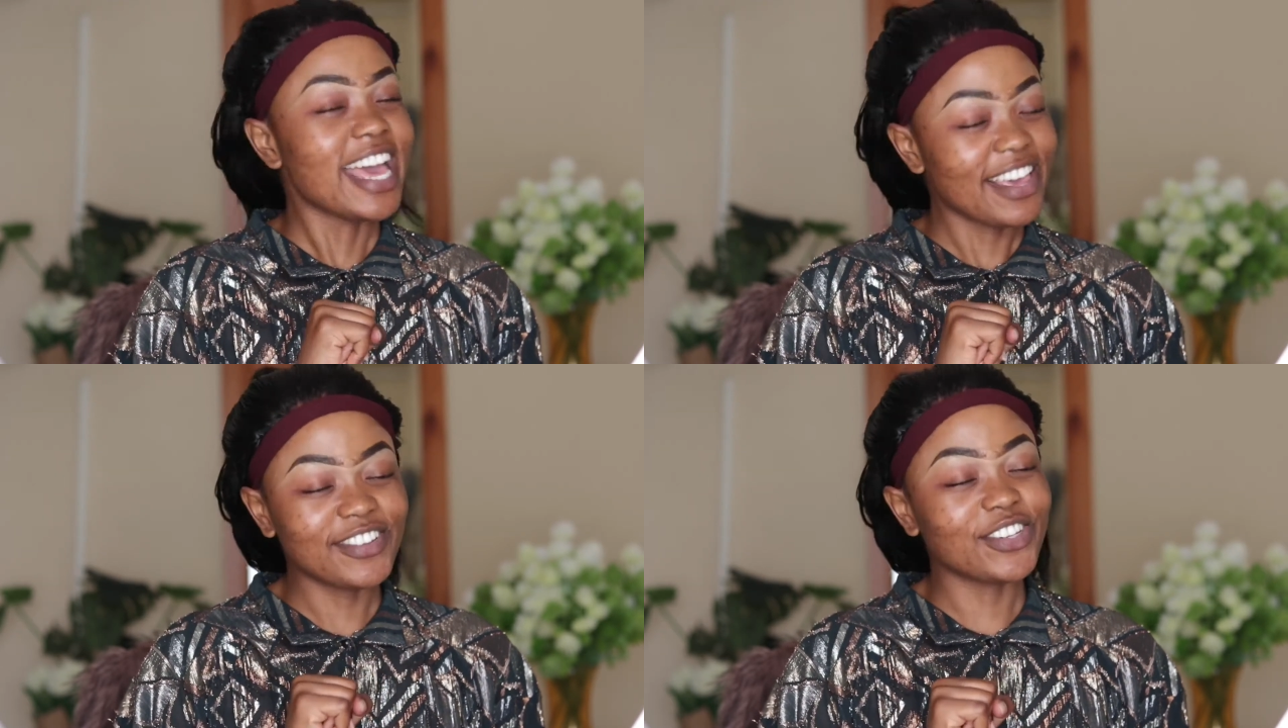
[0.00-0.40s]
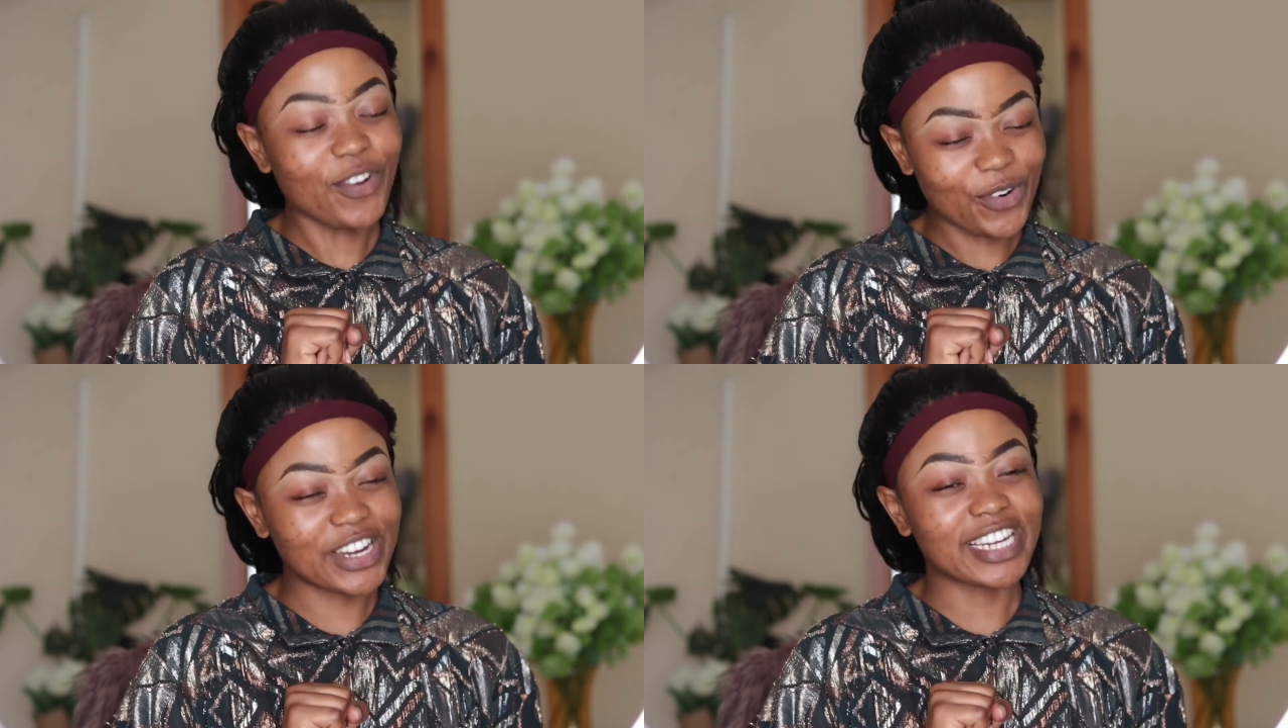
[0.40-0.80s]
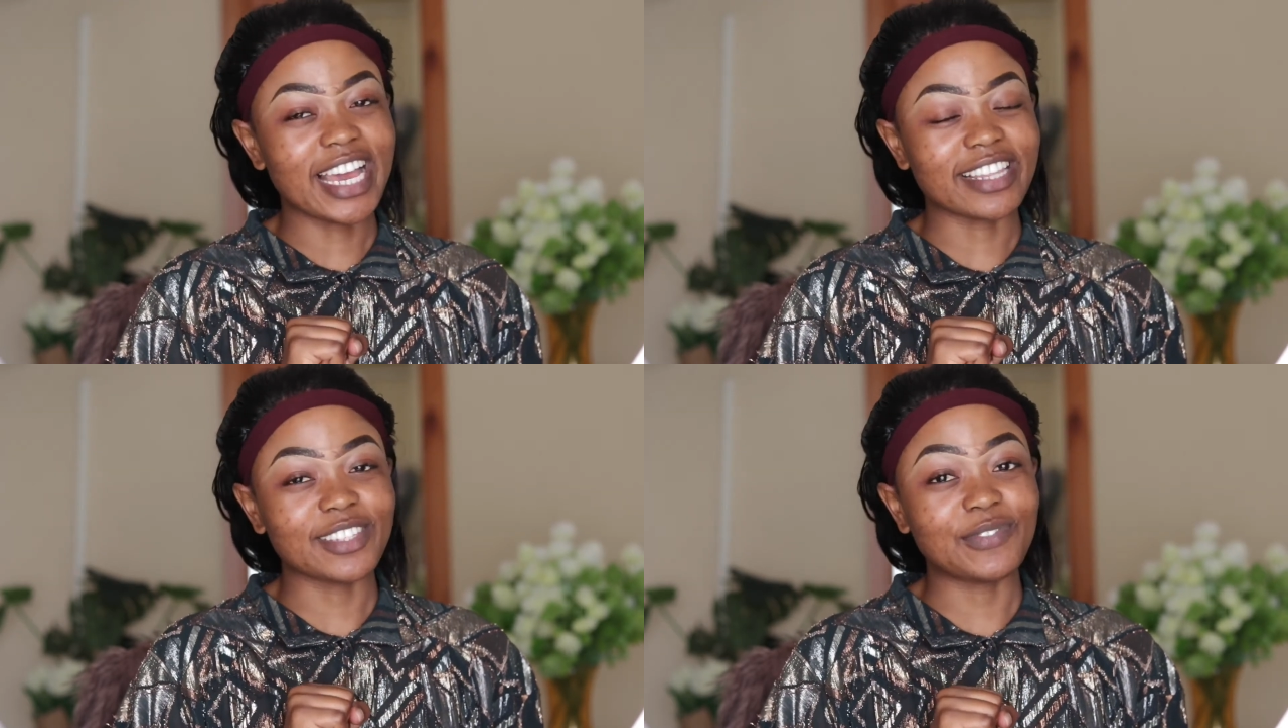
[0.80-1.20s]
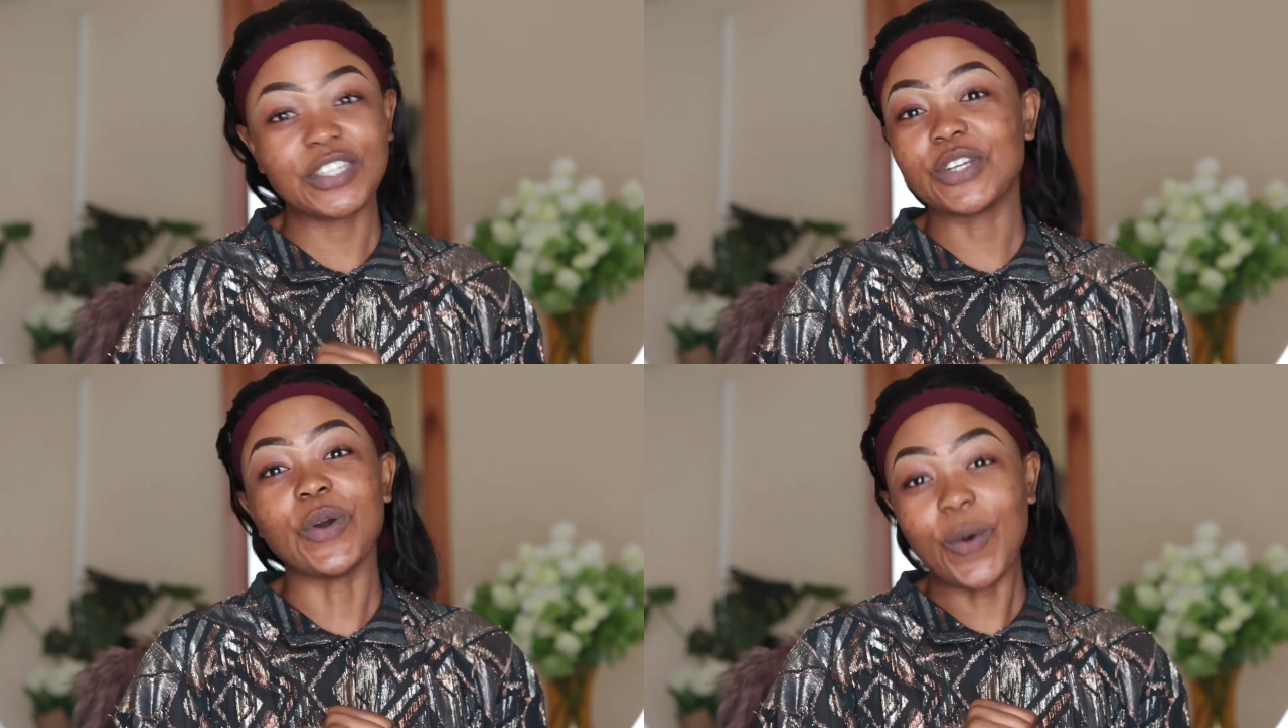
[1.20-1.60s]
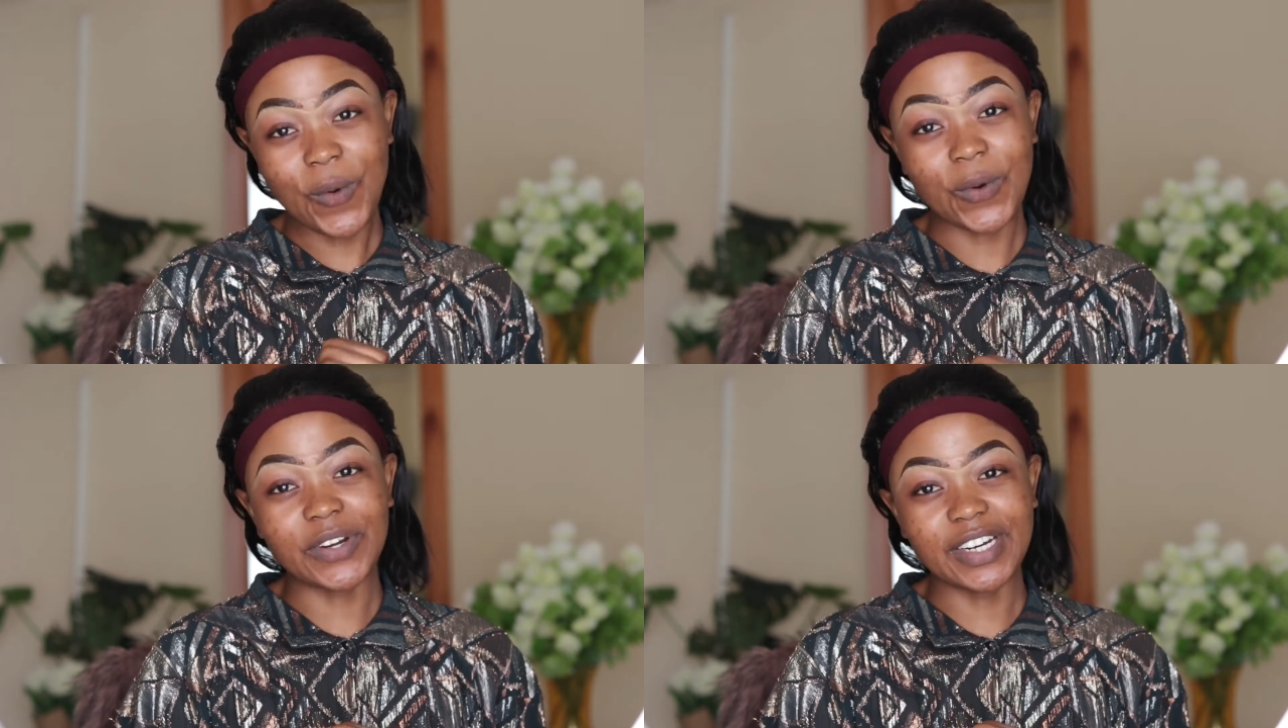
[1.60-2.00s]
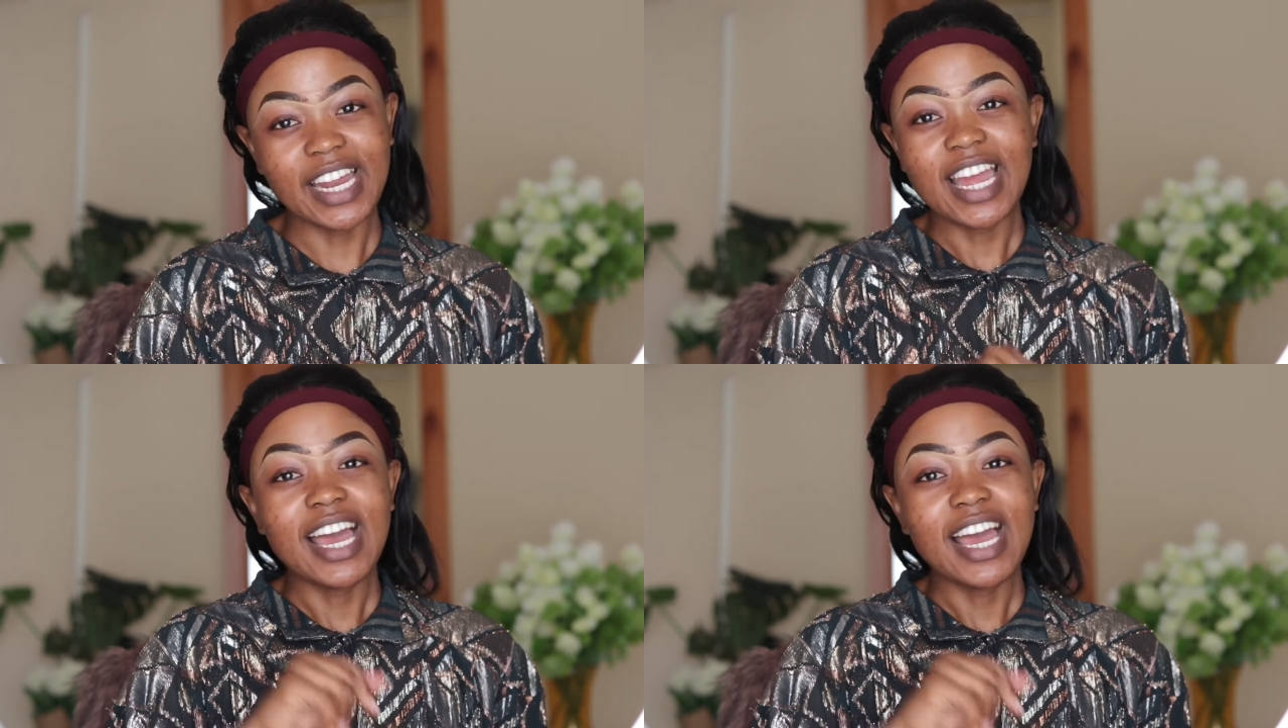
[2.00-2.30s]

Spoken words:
if you already like this video, or